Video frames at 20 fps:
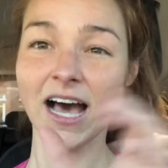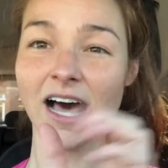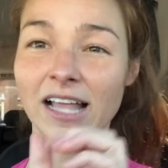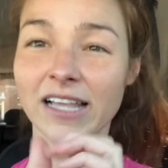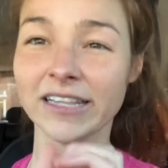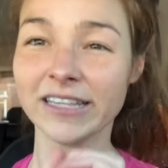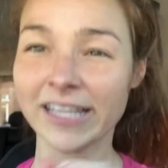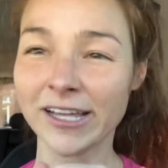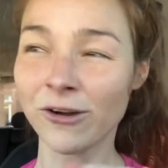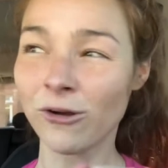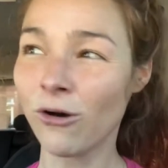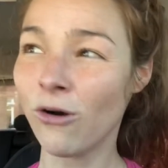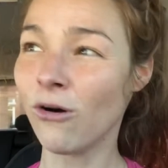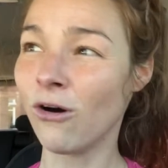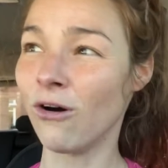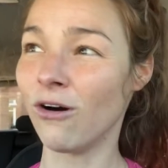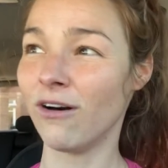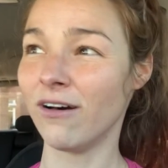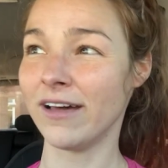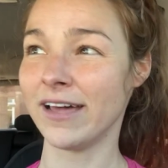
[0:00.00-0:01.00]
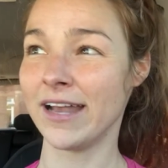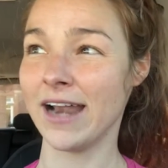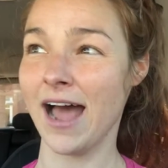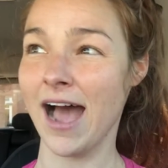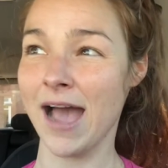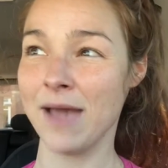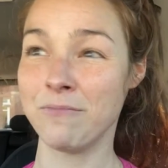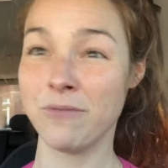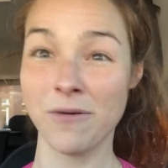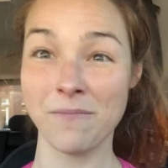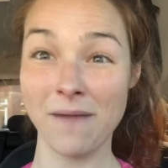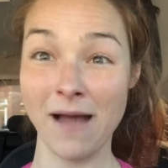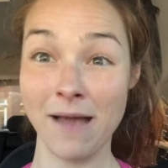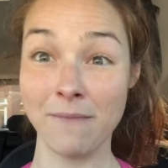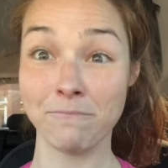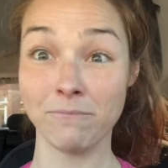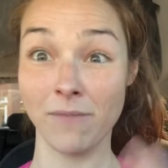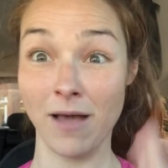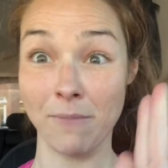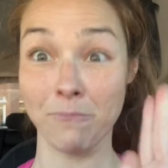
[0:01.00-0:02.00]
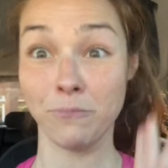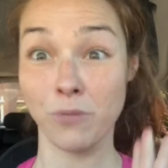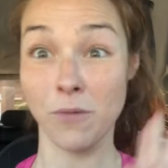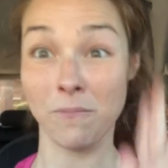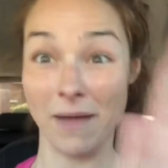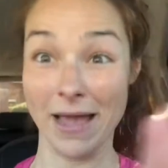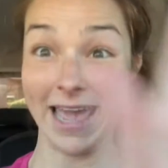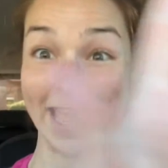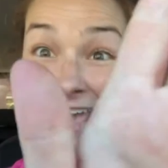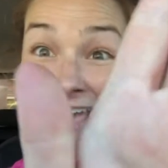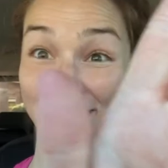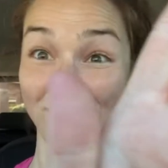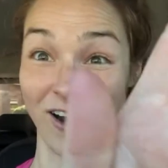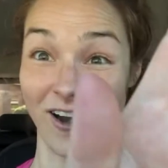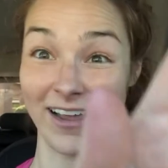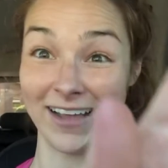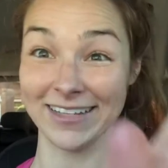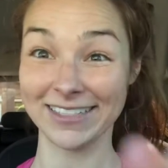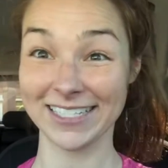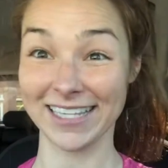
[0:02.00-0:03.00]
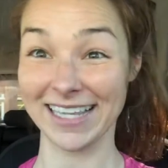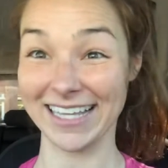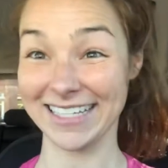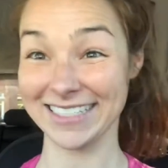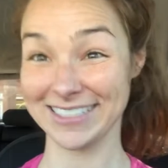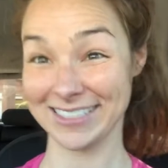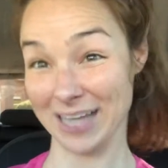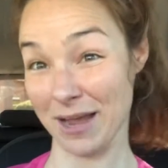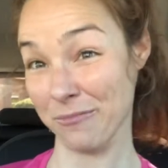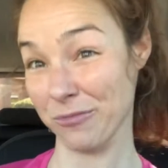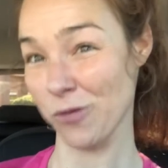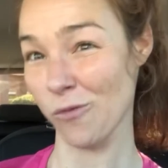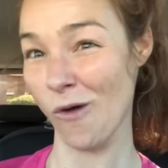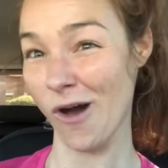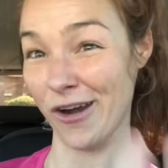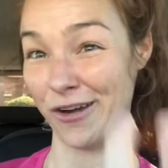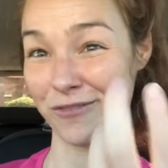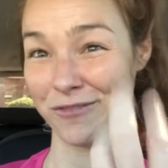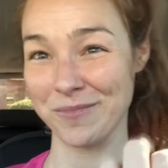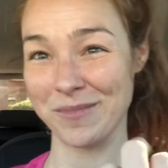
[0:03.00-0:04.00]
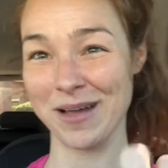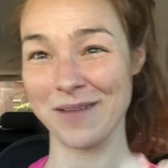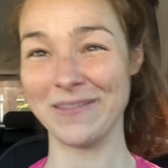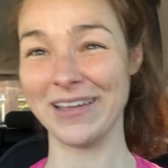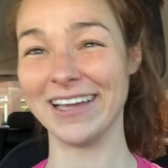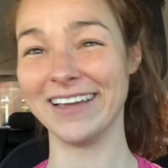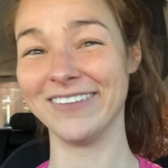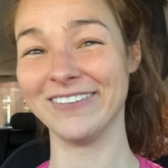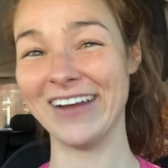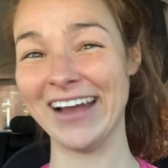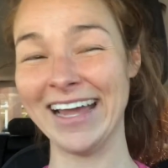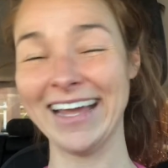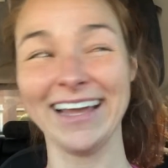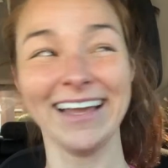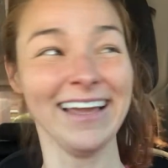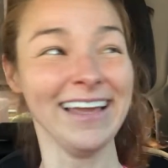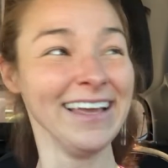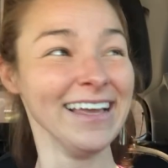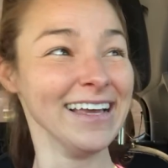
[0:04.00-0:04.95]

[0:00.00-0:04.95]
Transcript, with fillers: a little hole, and I put my hand on it to like stop the water from coming in, right?